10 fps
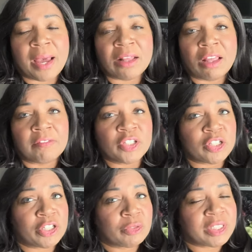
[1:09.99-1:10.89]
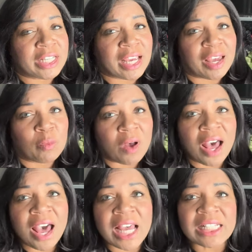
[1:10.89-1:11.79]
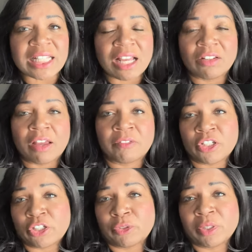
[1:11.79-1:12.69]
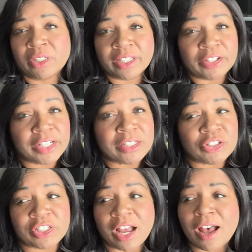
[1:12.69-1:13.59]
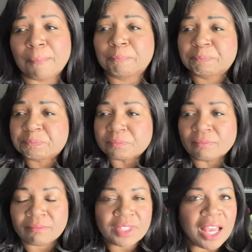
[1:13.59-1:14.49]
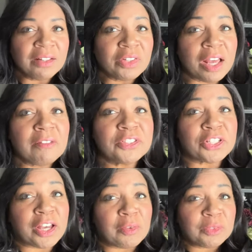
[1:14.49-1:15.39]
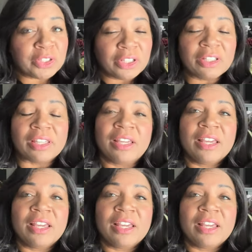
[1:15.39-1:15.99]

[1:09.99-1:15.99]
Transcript: I love to do DIYs. I love to clearance shop. I love to go look